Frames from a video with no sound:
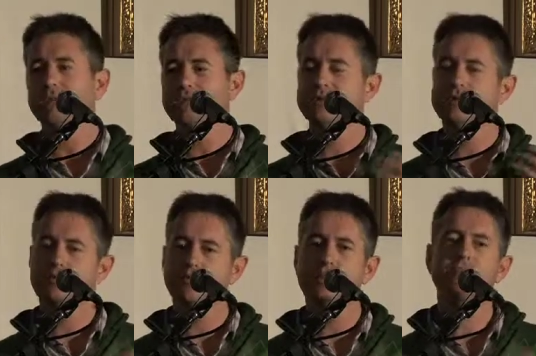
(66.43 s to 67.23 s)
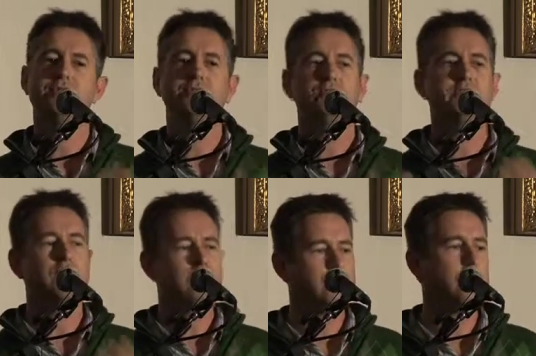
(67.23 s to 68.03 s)
so
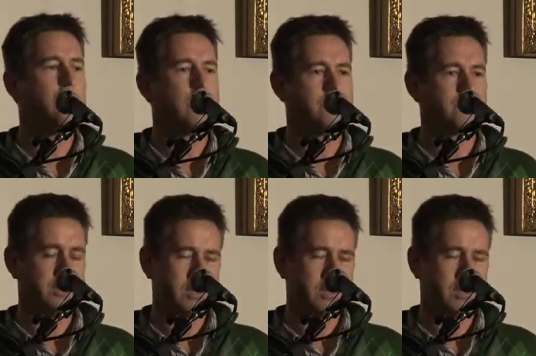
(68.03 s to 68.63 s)
full of